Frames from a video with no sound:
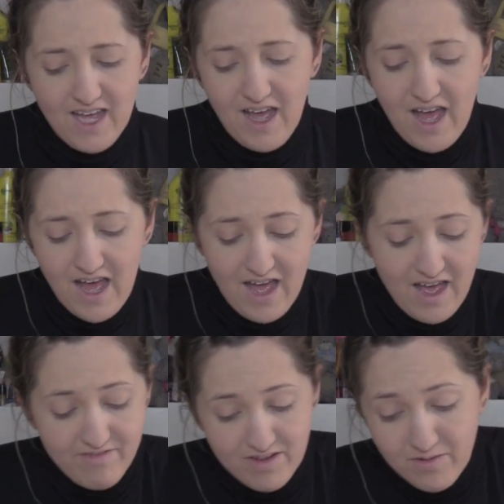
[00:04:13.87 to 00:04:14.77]

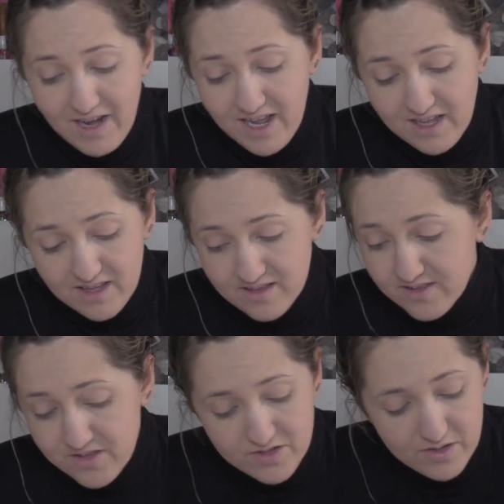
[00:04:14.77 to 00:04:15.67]
I very like it.
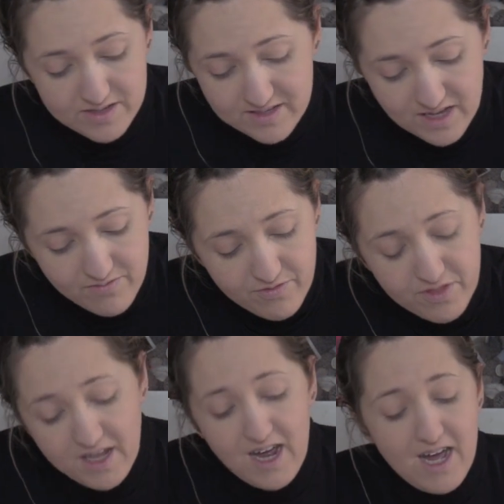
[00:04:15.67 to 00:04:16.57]
So it's time for
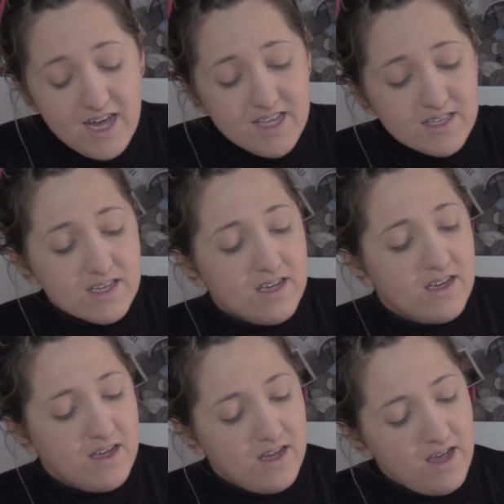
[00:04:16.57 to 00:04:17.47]
the eyes.
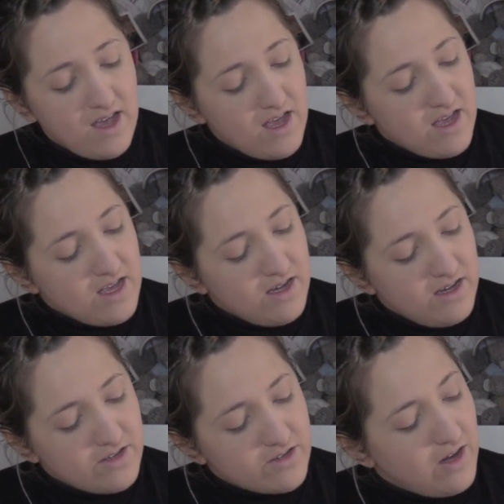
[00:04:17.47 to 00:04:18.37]

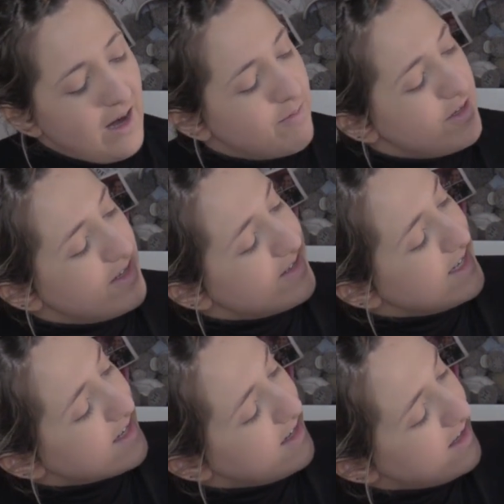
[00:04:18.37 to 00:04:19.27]
So I'm gonna
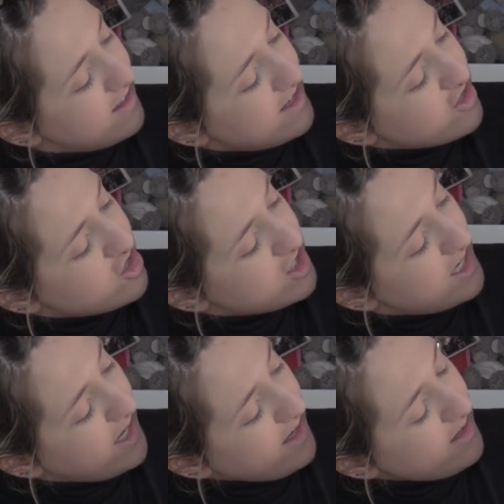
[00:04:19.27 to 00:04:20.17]
take this
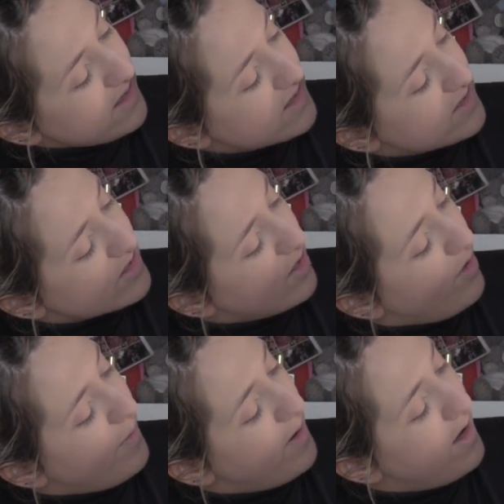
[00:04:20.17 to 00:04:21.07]
shade. It's
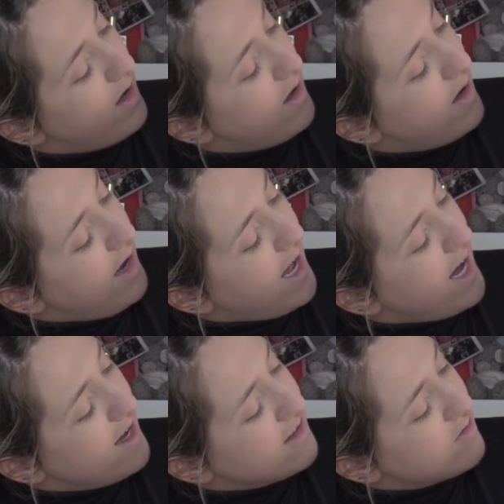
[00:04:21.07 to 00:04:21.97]
a
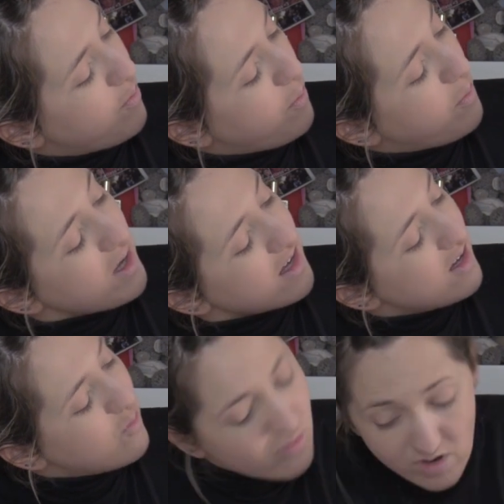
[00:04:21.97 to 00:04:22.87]
light
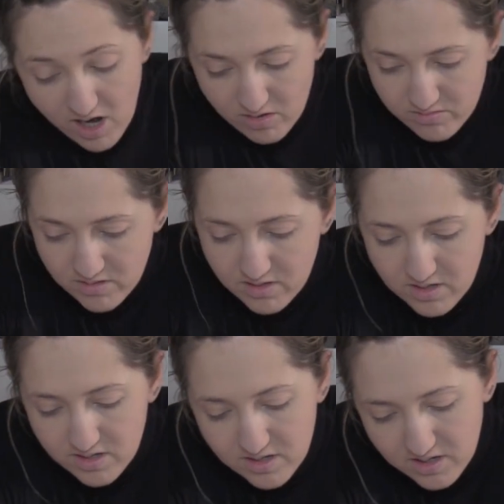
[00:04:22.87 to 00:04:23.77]
pinky brown,
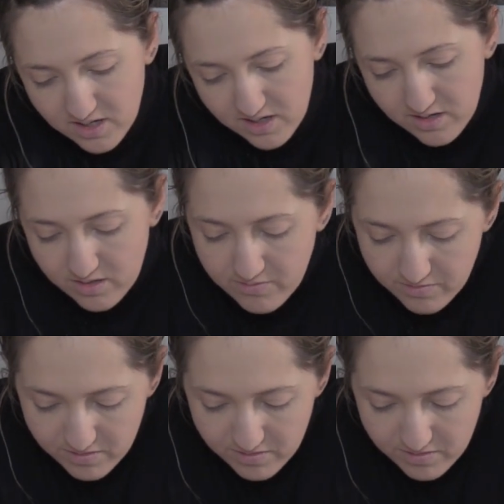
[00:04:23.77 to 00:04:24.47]
kind of.